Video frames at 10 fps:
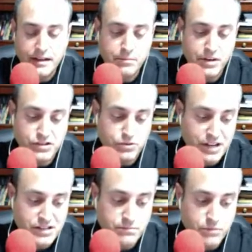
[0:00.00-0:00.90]
But in his
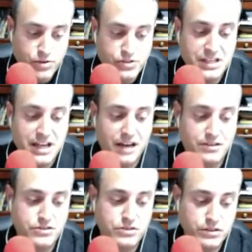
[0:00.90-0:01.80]
grace and mercy, God
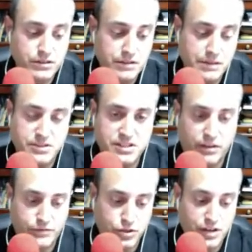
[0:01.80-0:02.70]
t-
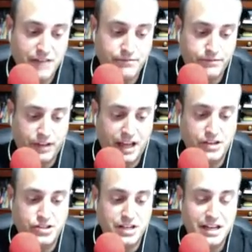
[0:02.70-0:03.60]
himself took on
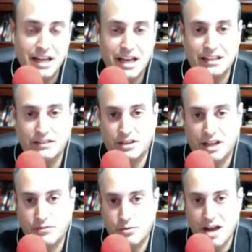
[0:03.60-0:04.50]
flesh and lived the
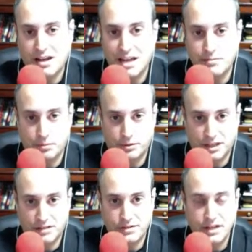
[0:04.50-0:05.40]
life we're not capable
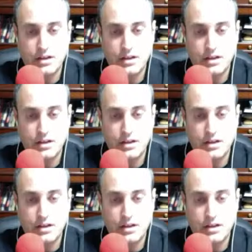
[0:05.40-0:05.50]
of,